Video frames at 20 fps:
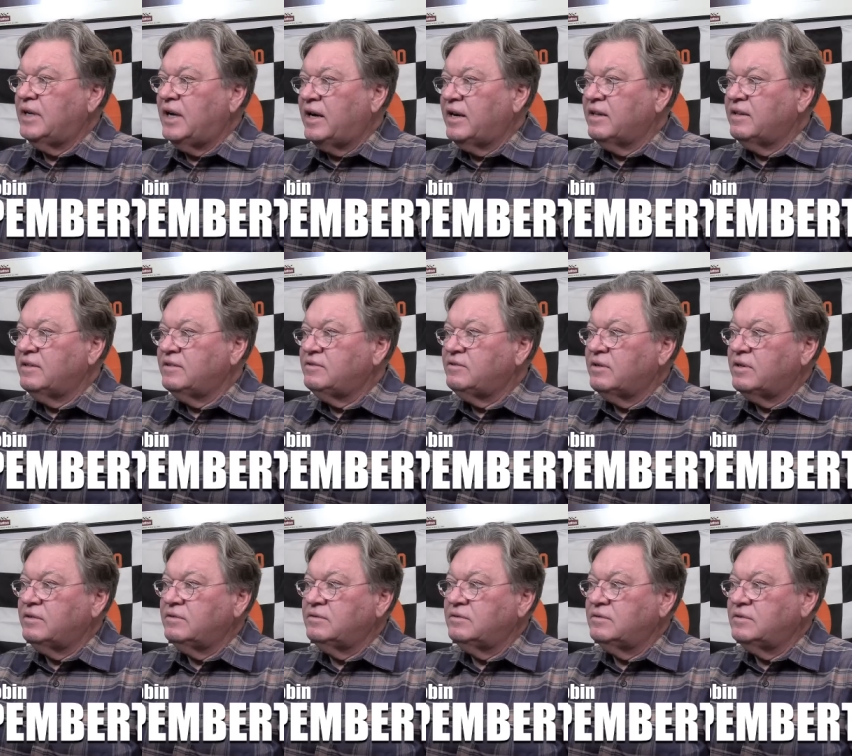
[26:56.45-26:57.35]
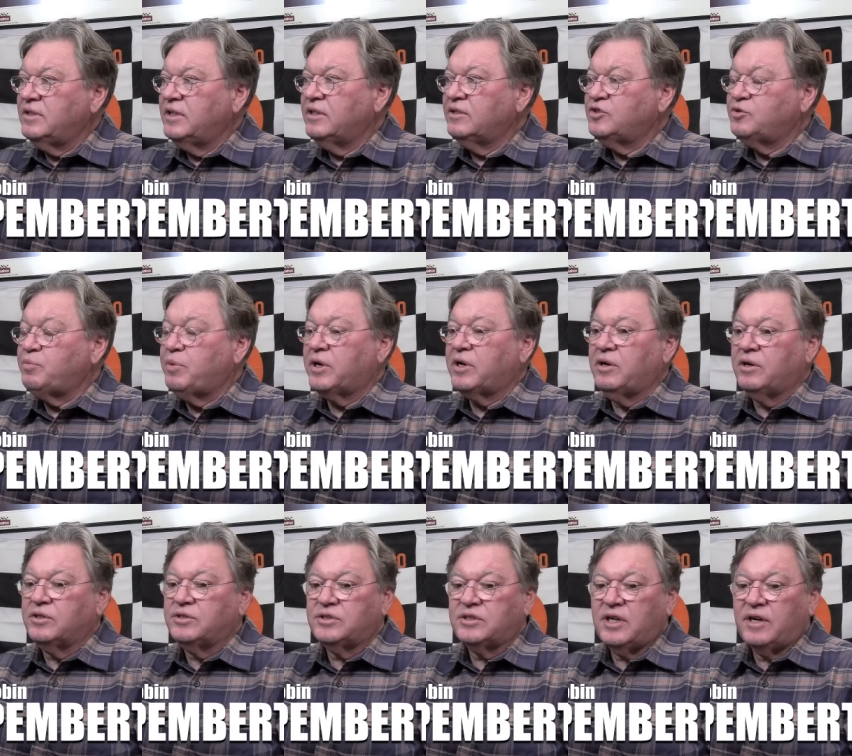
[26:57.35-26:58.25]
out of the, you know,
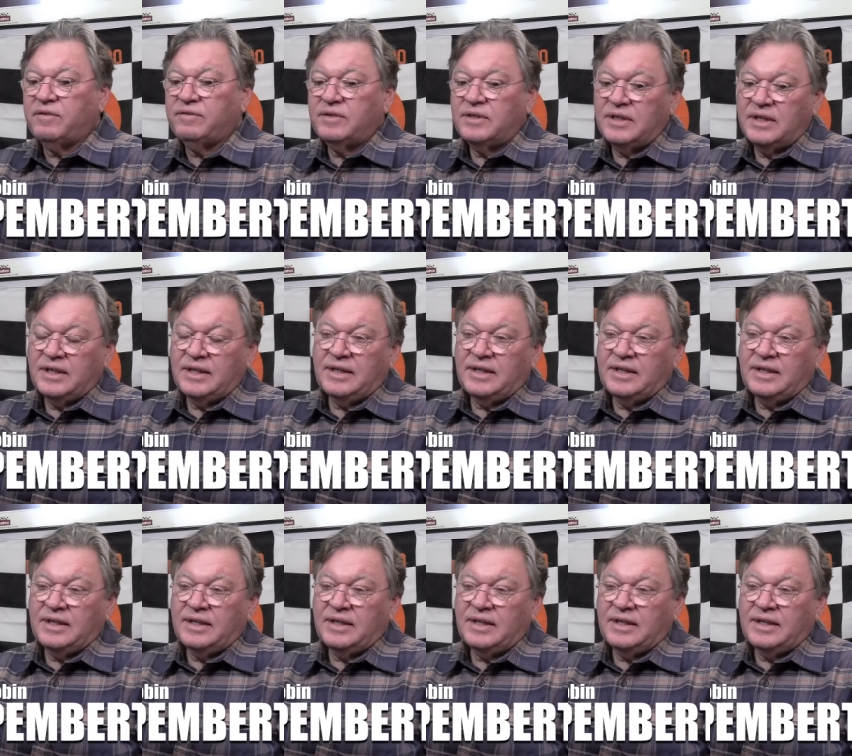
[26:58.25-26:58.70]
sprint car stuff.